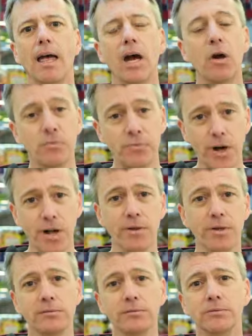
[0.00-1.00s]
Our
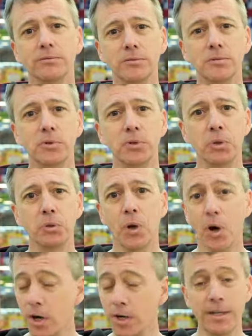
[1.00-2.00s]
Father, who
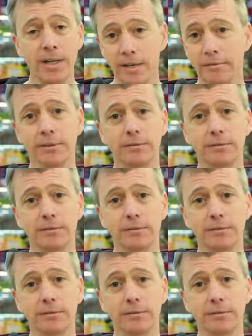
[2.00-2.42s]
art in heaven.